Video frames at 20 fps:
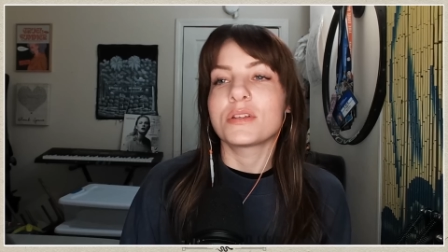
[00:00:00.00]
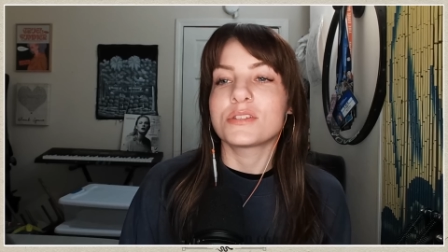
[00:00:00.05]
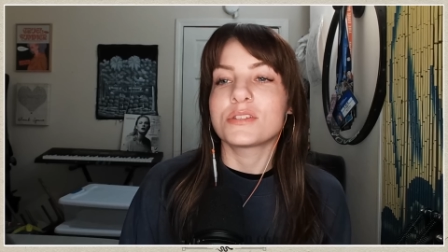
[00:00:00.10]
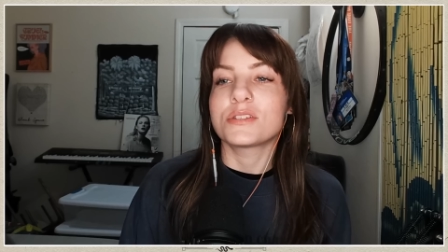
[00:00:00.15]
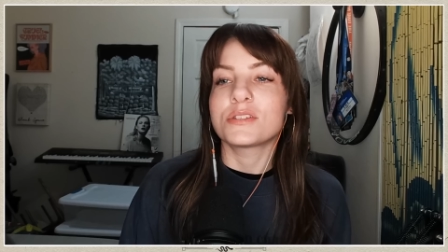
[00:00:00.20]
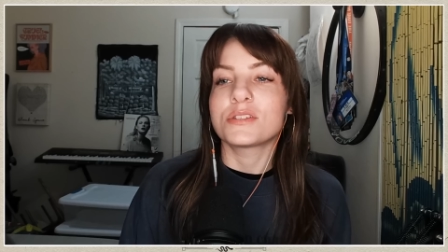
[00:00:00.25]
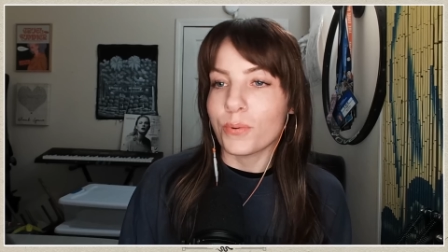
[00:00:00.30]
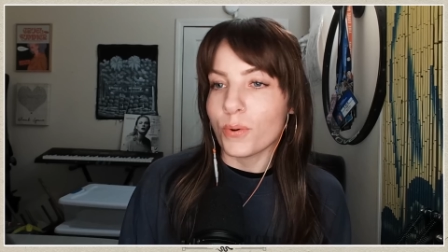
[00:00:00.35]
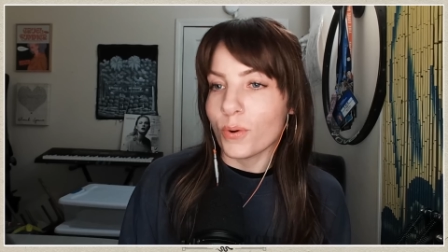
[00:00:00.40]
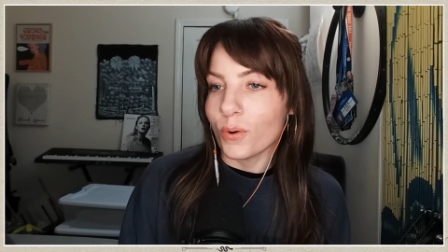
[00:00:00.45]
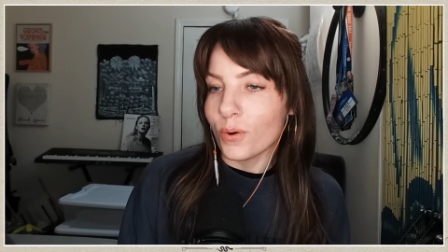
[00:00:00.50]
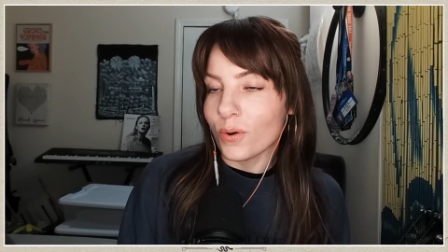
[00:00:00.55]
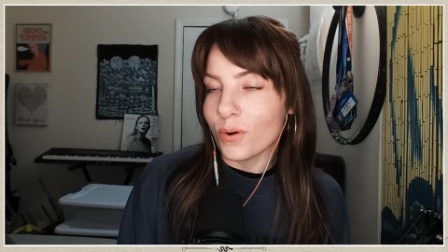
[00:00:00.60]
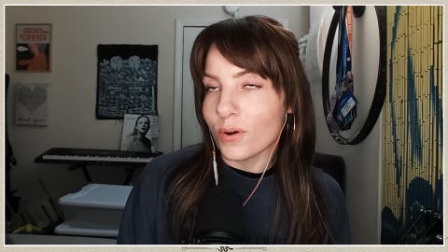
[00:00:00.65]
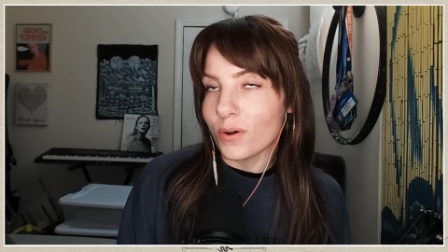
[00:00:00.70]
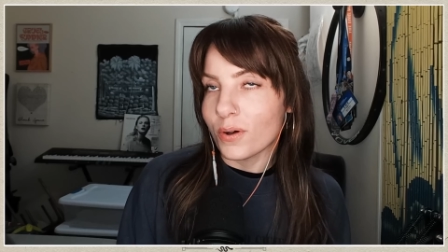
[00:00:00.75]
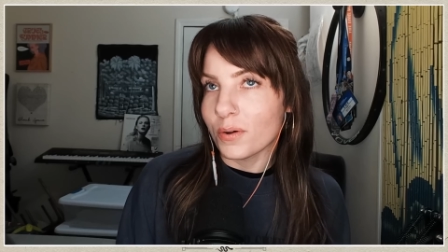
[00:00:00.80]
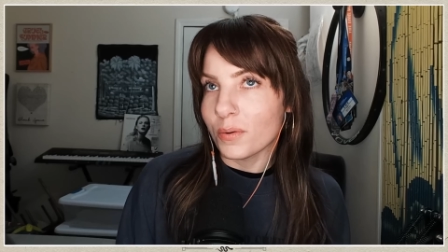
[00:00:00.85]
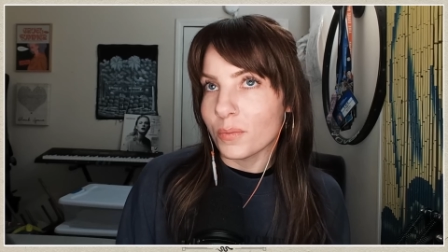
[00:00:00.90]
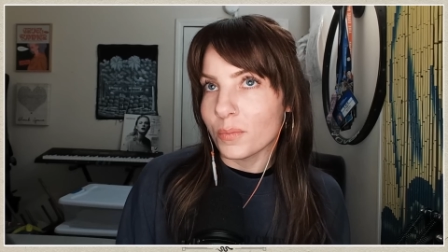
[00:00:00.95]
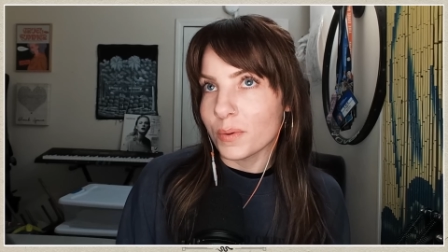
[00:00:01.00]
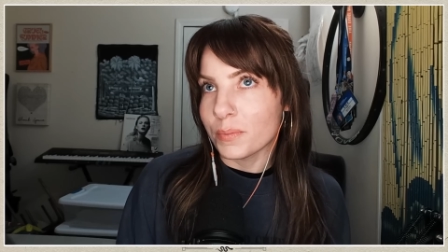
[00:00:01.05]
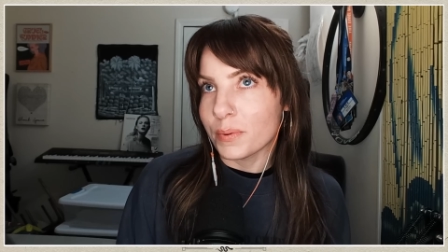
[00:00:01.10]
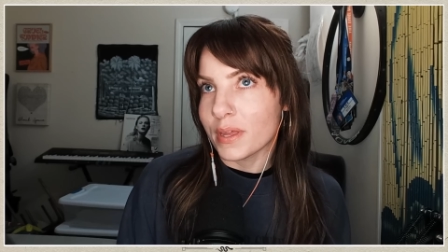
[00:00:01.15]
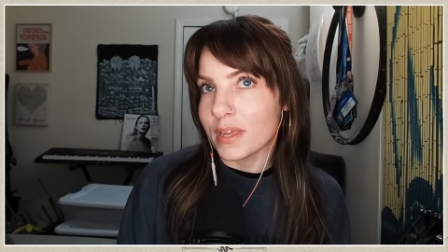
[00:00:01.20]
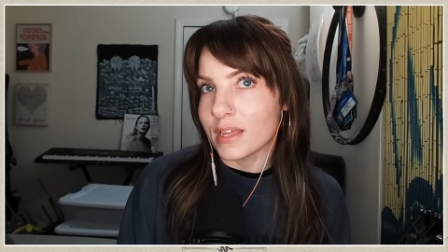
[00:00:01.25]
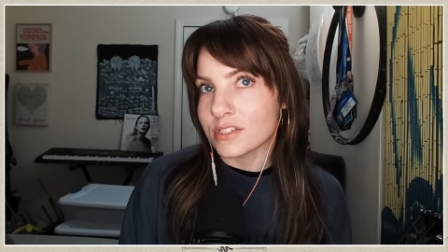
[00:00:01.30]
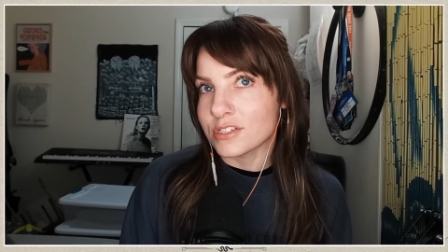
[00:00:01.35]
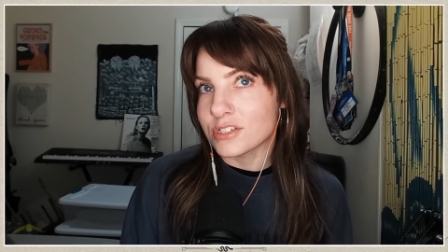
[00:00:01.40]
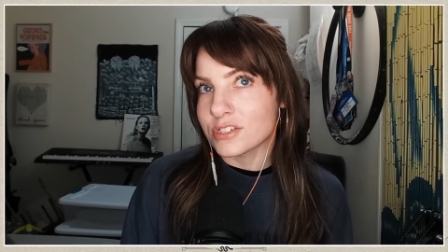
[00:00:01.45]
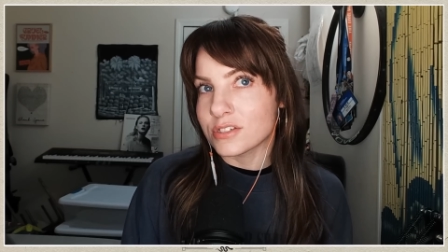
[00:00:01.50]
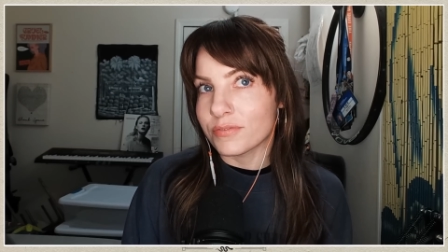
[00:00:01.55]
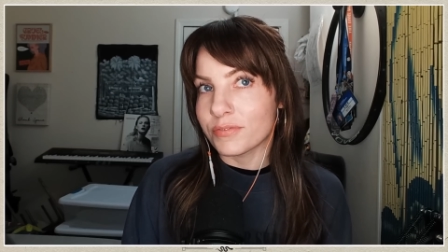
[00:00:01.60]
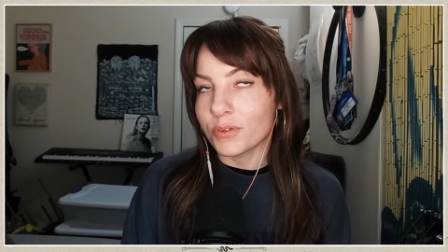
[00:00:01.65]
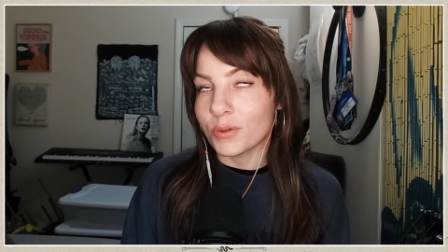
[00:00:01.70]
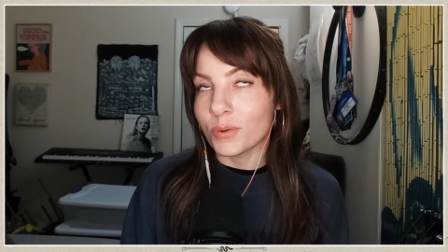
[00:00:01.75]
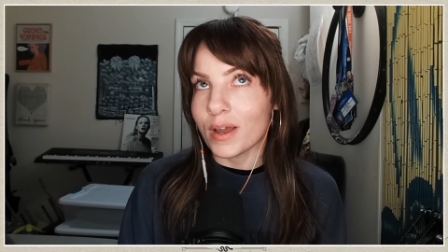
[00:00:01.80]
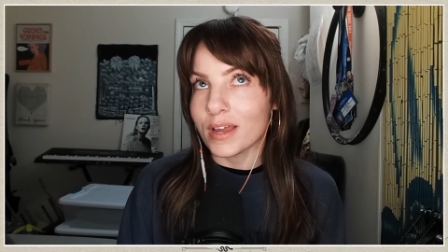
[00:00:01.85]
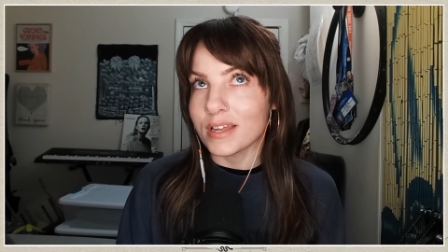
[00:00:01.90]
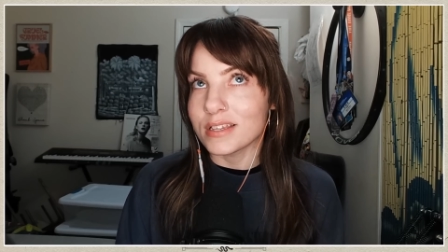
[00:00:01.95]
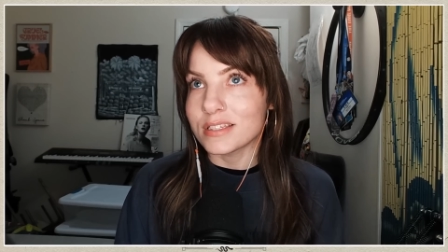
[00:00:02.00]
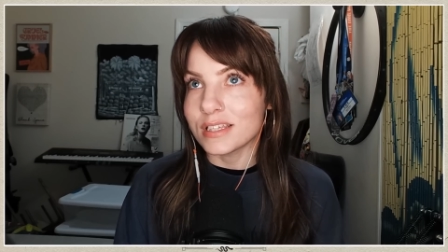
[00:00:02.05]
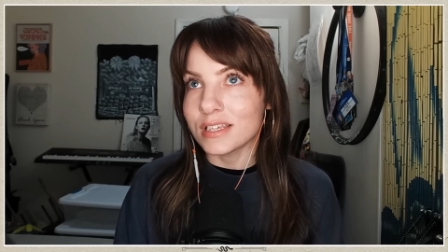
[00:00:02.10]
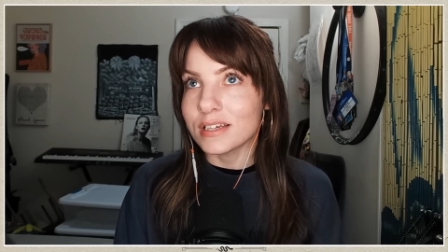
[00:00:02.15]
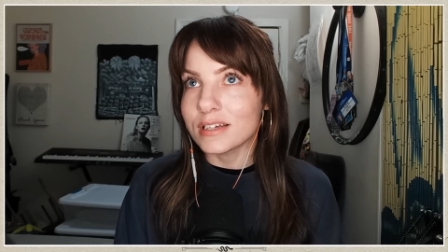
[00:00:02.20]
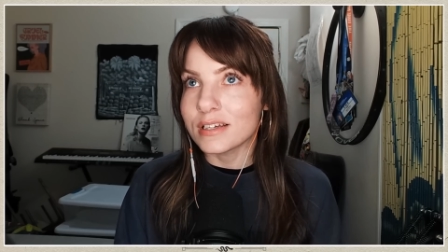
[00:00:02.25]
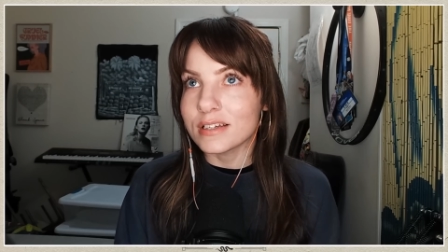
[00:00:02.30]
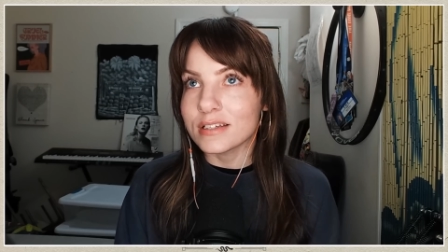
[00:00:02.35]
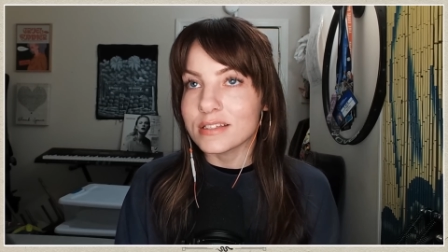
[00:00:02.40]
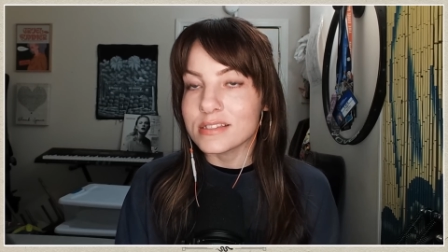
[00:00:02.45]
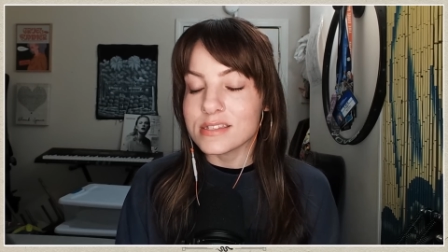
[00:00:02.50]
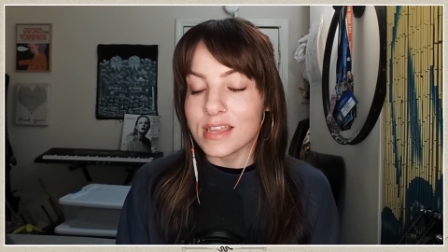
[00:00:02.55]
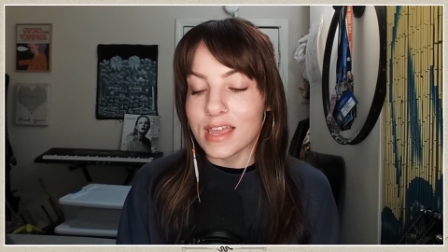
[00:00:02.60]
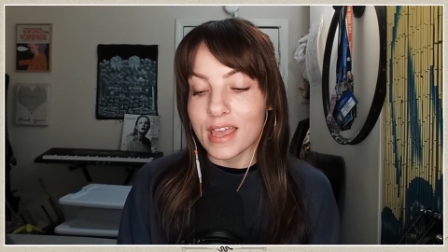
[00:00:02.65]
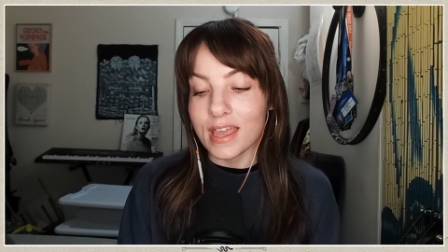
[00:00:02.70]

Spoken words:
took a poll, we pitched a few ideas,